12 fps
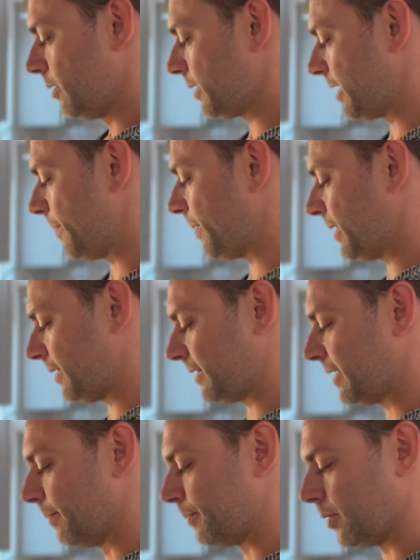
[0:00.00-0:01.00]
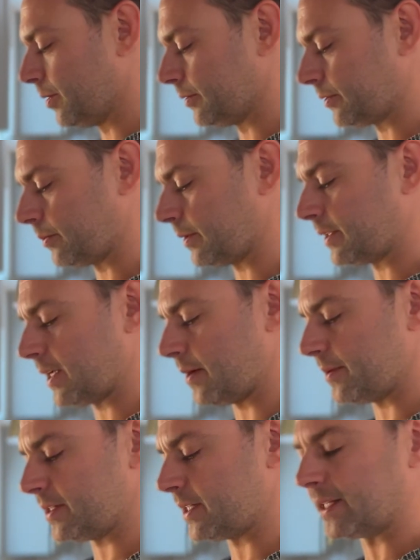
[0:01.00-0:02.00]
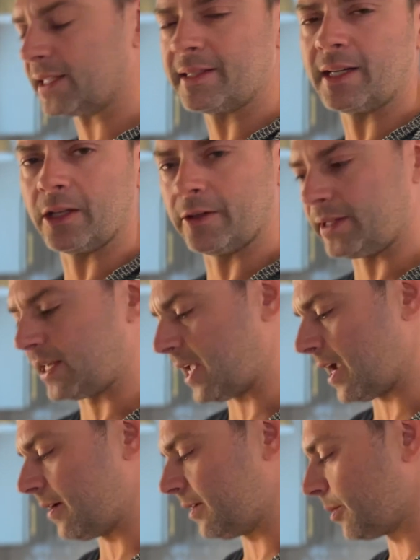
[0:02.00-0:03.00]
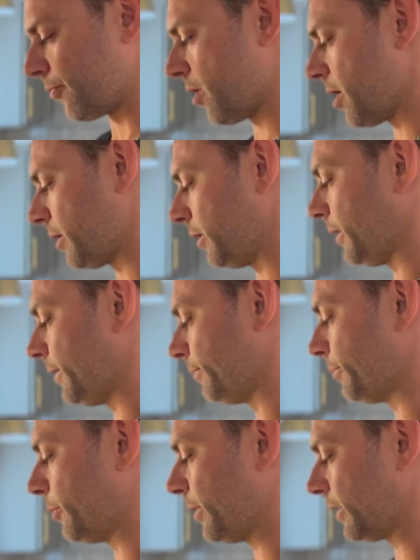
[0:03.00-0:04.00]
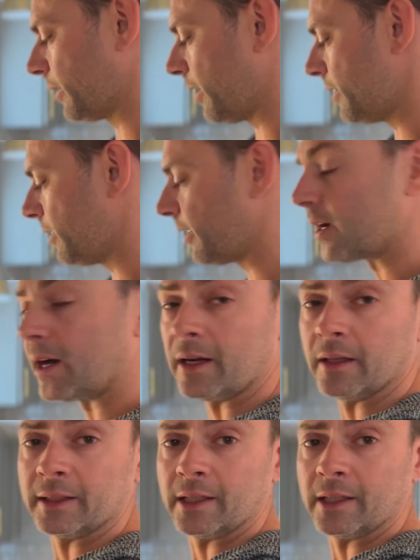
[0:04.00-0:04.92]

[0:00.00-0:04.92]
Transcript: Keep it simple. So again, we just got the celery, the carrot, the broccoli, but we got the onion, the garlic.